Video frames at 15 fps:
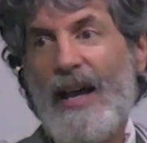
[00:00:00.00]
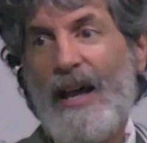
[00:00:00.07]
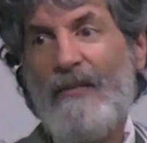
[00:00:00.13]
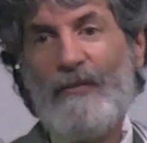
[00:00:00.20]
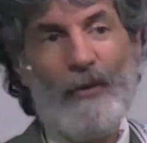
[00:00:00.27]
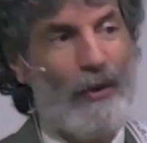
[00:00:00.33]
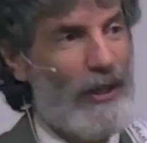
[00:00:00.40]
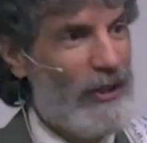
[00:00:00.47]

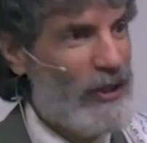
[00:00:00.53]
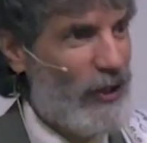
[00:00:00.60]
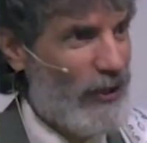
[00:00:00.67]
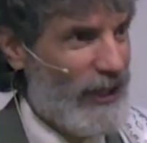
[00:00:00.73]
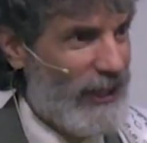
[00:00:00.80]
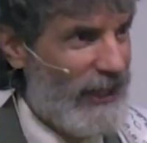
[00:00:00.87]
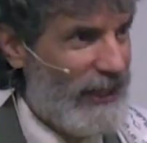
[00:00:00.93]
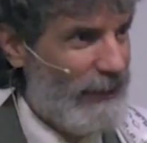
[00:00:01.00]
and for
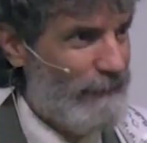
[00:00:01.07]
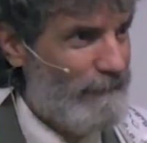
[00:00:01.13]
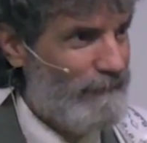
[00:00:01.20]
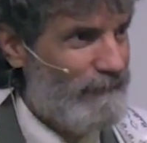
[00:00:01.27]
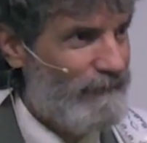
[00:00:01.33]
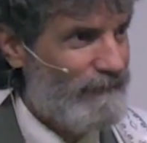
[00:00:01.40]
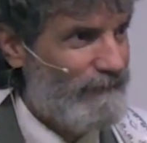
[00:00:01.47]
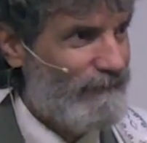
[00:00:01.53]
eternity
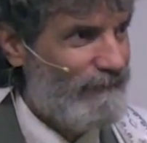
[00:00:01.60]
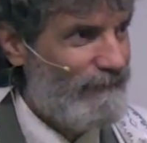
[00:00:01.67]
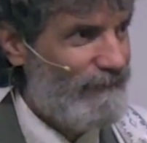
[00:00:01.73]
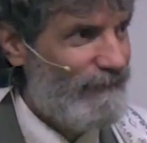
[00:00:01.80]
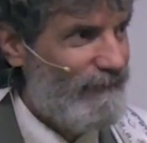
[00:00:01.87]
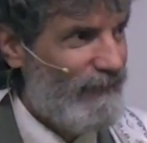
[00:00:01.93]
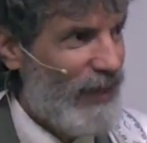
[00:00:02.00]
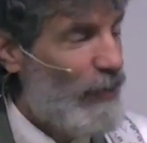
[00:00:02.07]

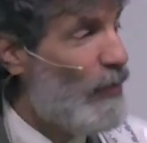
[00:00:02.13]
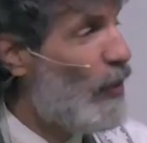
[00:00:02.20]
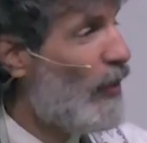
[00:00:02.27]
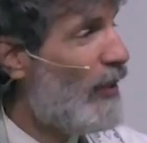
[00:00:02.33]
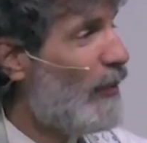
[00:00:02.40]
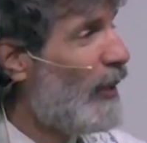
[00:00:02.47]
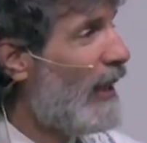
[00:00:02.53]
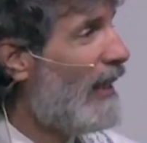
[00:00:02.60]

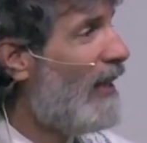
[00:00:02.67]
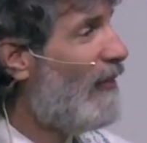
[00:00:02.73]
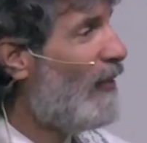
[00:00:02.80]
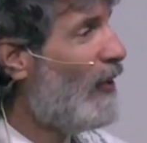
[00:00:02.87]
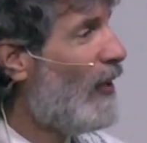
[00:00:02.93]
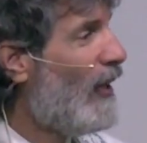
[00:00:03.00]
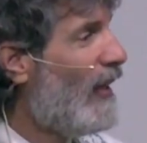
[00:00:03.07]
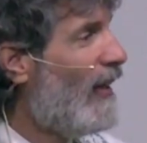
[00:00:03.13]
more than we can
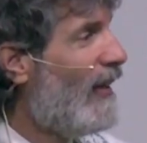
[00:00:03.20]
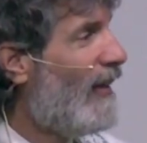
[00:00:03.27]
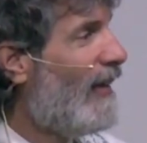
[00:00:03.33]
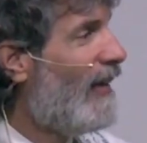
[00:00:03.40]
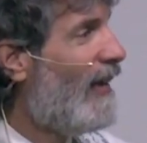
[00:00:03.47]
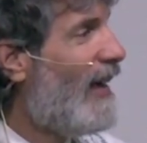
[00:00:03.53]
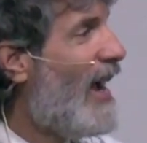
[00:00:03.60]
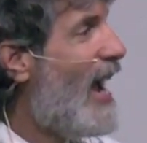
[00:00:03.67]
ever
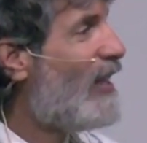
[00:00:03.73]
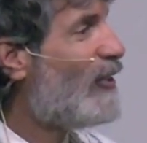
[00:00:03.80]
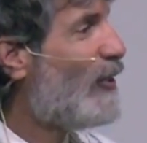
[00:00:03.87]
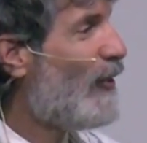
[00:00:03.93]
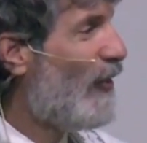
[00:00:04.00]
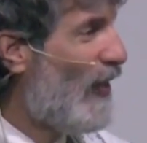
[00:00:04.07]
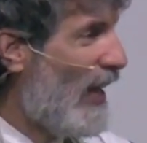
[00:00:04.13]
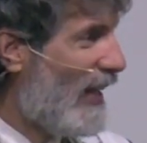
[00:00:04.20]
ask
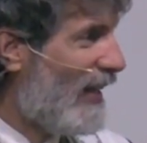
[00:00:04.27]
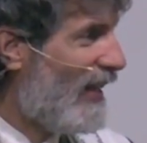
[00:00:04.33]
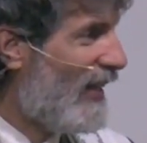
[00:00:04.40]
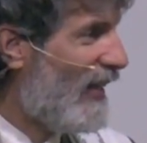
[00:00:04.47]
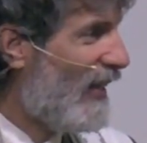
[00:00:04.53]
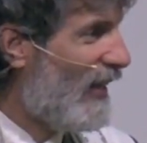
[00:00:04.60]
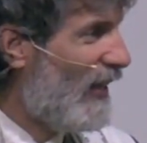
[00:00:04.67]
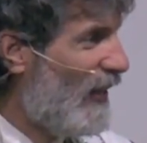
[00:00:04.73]
or think,